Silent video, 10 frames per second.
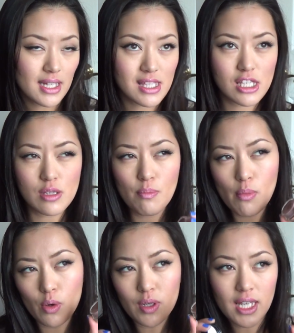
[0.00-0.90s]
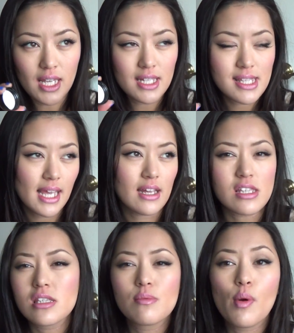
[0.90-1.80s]
It's smoky. It's like a
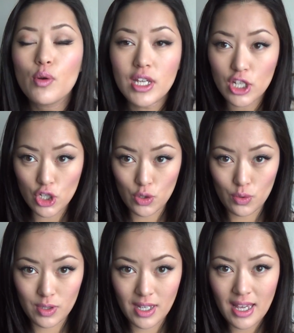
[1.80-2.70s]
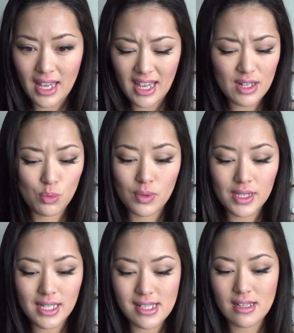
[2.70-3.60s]
smoky nude. It
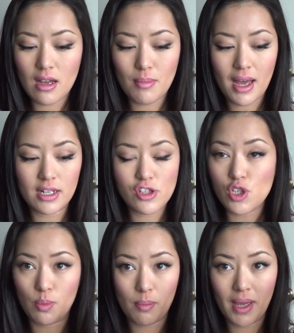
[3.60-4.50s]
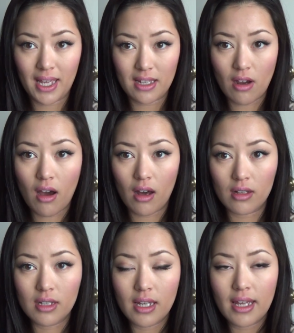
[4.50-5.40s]
really doesn't come on super pink at
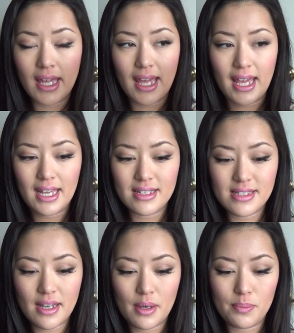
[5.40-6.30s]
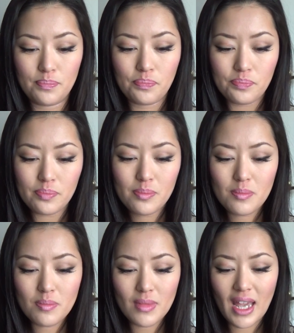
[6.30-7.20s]
all. And
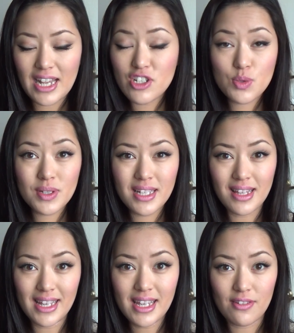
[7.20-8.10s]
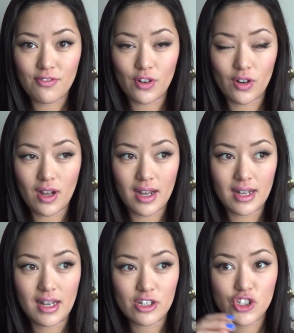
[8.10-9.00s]
I just really like it for
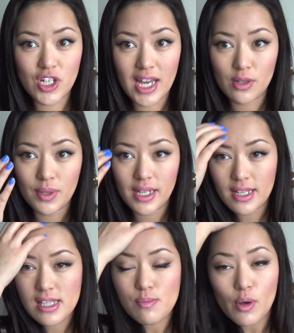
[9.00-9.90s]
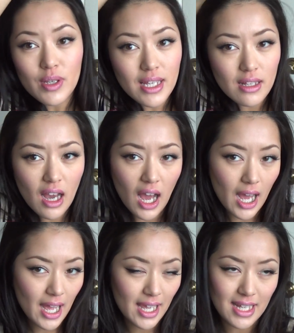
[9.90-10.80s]
a shadowy, smoky
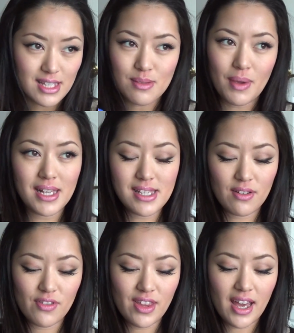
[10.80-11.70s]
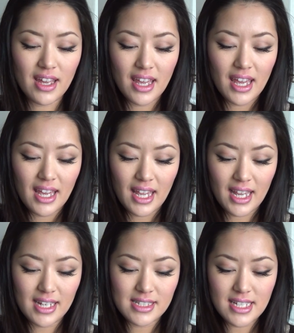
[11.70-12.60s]
eye. It's amazing for that.
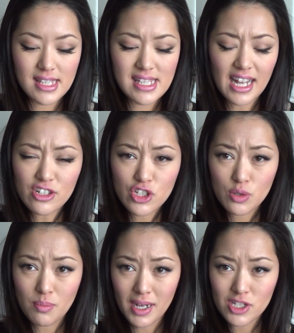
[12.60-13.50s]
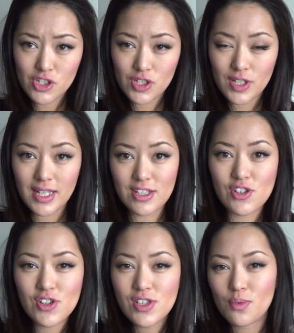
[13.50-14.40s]
And it's not too much. It's
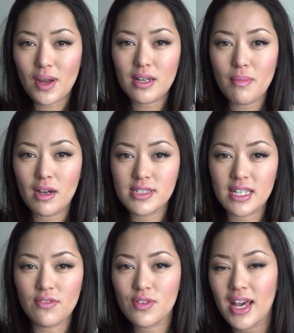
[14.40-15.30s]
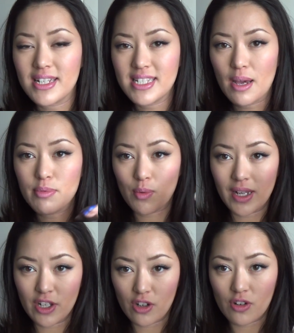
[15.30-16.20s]
just the right amount to give you that depth
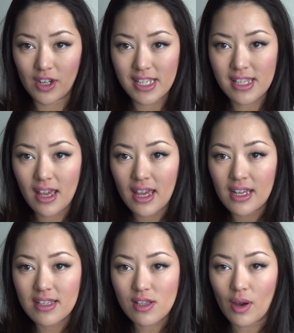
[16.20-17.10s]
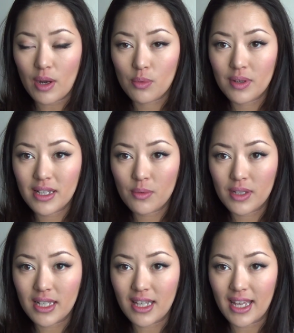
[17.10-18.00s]
right in your crease. So I really,
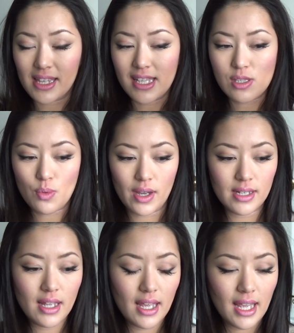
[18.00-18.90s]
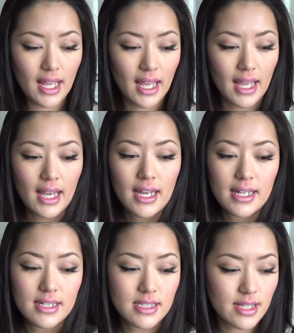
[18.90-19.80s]
really like this one.
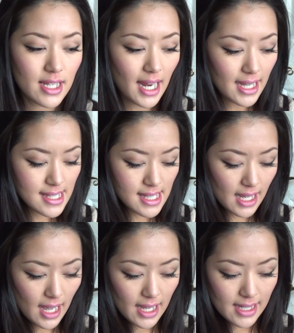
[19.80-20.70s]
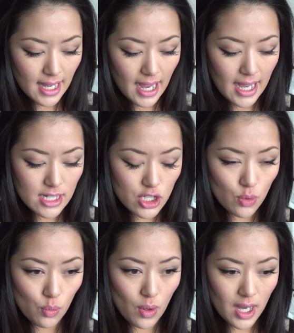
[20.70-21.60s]
And the next thing I got
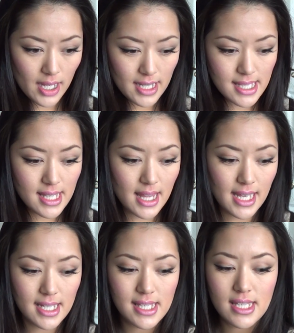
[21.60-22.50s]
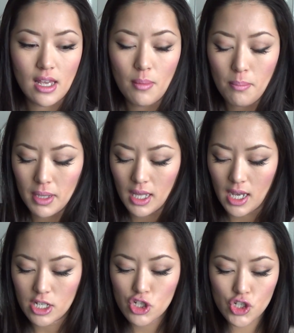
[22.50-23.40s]
was this
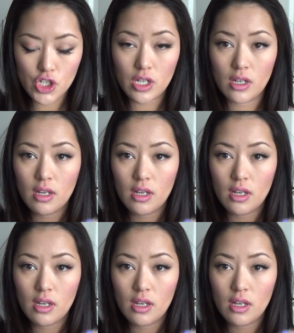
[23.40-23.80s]
blush.